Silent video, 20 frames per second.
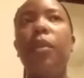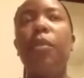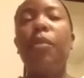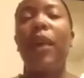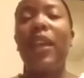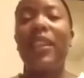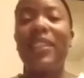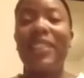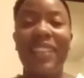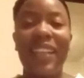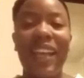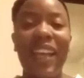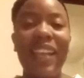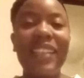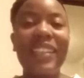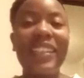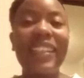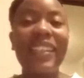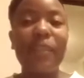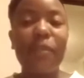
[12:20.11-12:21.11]

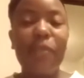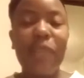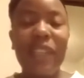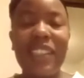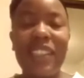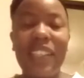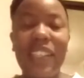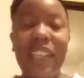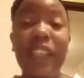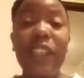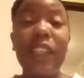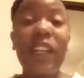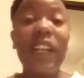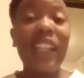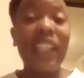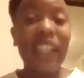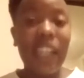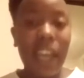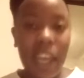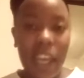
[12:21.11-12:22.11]
bentonite
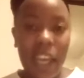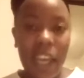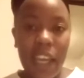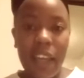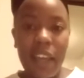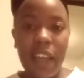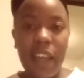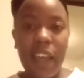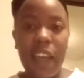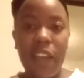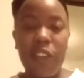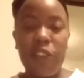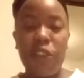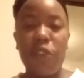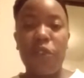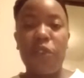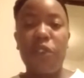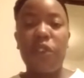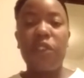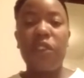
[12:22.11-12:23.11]
clay in
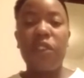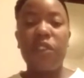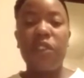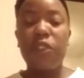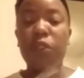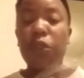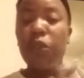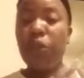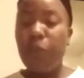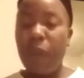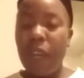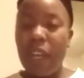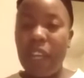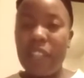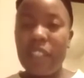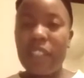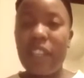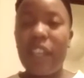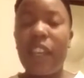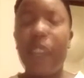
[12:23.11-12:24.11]
your
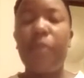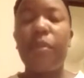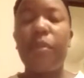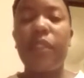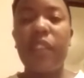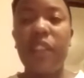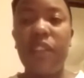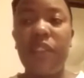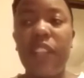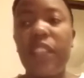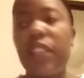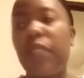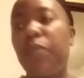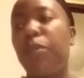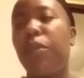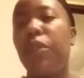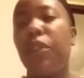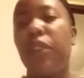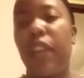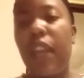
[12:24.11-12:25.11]
toothpaste, and I believe I
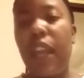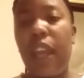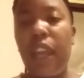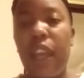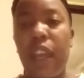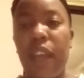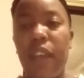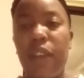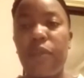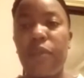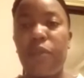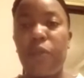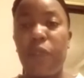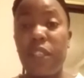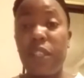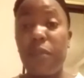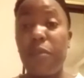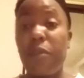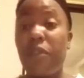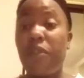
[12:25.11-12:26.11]
did put a
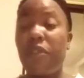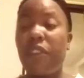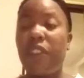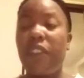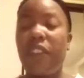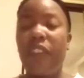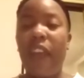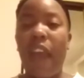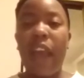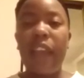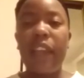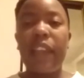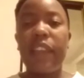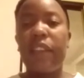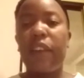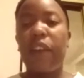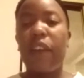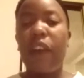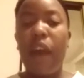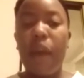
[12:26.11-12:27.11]
recipe for that
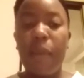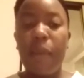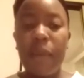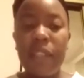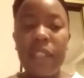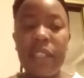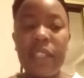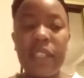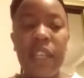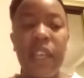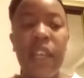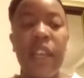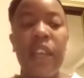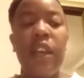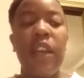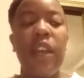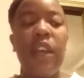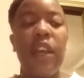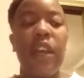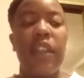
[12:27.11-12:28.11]
in the comments.
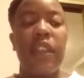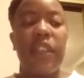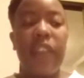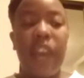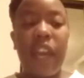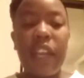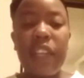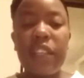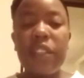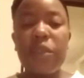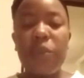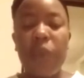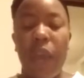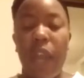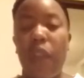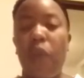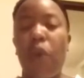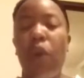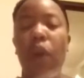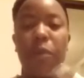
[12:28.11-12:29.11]
That is,
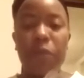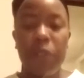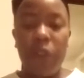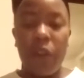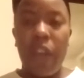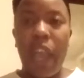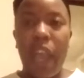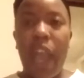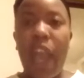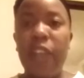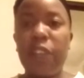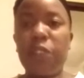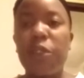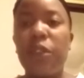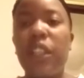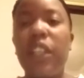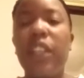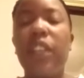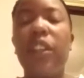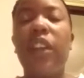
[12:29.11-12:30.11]
and I'm sorry, I
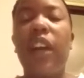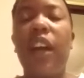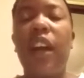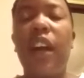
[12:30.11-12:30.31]
actually